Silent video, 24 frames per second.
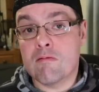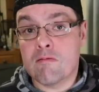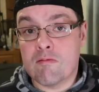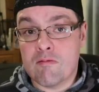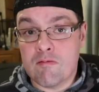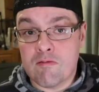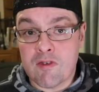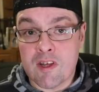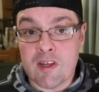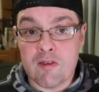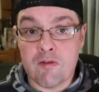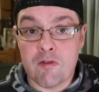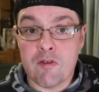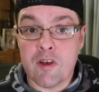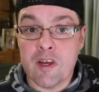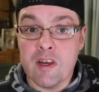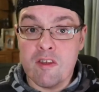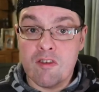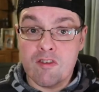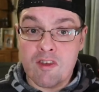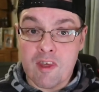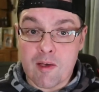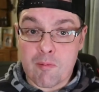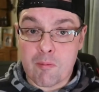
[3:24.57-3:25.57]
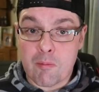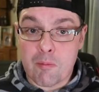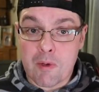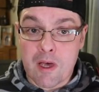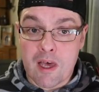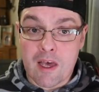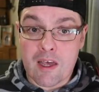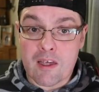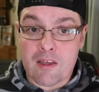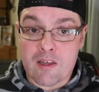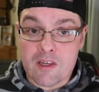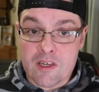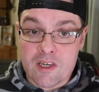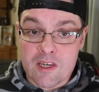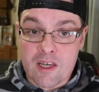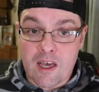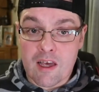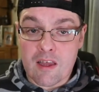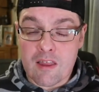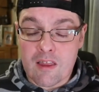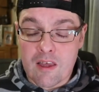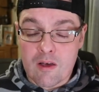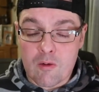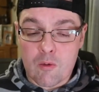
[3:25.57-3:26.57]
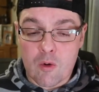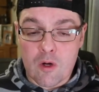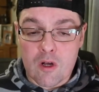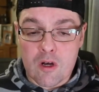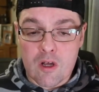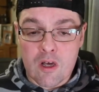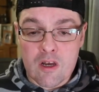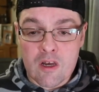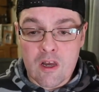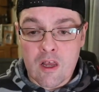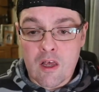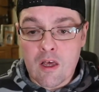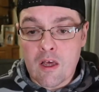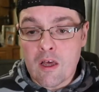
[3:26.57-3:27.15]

Feel free to skip back and check that one out.